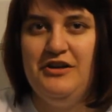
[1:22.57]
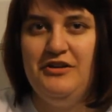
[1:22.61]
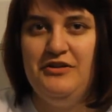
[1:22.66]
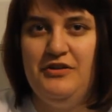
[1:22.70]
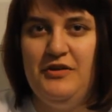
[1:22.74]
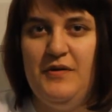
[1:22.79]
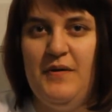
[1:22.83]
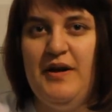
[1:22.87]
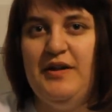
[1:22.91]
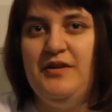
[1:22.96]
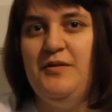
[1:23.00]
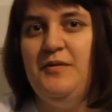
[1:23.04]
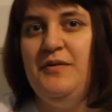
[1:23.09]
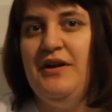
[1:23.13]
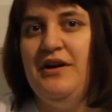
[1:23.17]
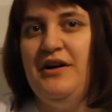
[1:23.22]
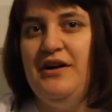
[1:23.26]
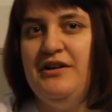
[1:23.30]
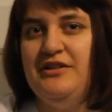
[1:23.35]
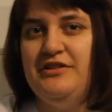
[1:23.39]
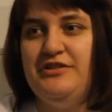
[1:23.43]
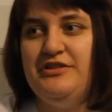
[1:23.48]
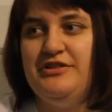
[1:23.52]
No, I do
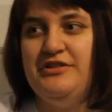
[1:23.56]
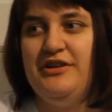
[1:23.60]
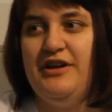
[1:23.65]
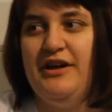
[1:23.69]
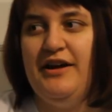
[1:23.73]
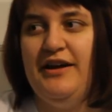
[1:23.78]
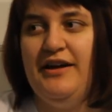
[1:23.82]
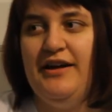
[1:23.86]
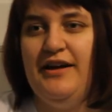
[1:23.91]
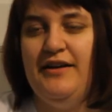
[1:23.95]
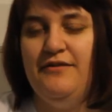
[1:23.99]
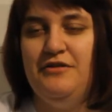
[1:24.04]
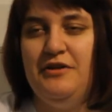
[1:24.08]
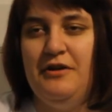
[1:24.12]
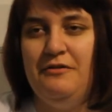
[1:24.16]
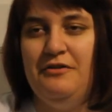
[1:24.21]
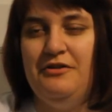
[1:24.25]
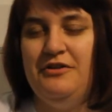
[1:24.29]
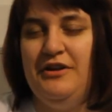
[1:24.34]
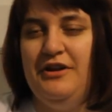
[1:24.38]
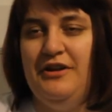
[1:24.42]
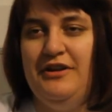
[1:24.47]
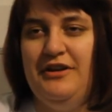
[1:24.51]
not. I have
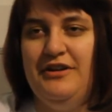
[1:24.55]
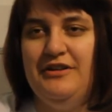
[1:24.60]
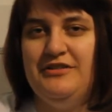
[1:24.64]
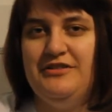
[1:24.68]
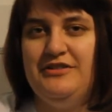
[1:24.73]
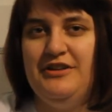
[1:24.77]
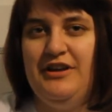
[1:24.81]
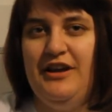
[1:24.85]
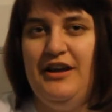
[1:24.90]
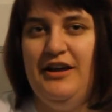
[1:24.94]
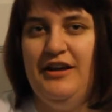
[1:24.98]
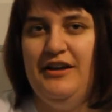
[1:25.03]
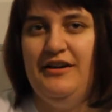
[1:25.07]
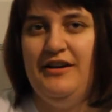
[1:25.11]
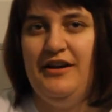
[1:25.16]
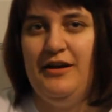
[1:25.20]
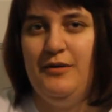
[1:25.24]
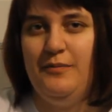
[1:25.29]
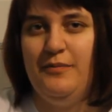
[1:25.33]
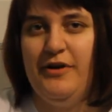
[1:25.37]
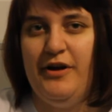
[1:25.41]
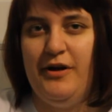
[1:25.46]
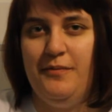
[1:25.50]
never done it, and
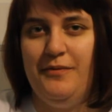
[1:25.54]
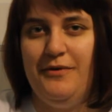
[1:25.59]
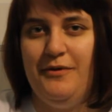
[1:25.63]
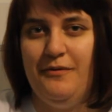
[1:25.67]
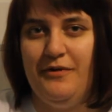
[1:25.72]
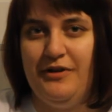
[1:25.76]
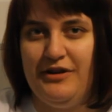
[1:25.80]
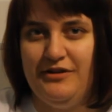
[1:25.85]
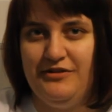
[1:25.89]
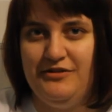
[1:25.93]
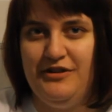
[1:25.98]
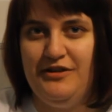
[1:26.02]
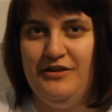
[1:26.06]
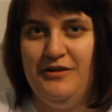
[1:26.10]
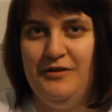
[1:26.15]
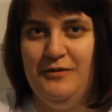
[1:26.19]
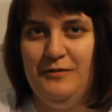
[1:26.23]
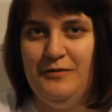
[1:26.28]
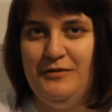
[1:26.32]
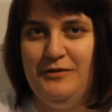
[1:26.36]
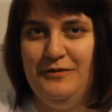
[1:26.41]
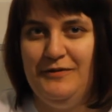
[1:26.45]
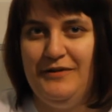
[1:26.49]
I probably will
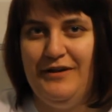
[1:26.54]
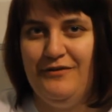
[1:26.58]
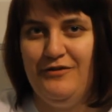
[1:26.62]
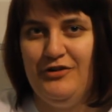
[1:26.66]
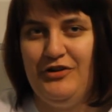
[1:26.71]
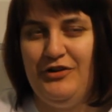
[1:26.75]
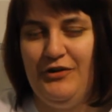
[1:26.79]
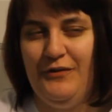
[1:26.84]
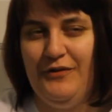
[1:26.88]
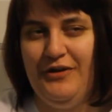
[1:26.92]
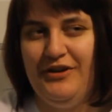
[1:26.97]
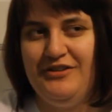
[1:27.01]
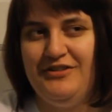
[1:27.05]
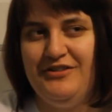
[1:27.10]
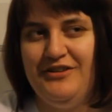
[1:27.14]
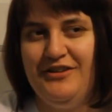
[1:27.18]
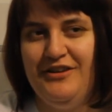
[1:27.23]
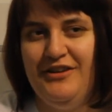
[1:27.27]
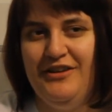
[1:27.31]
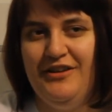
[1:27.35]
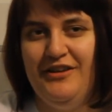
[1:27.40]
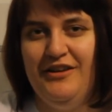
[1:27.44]
continue to never do it.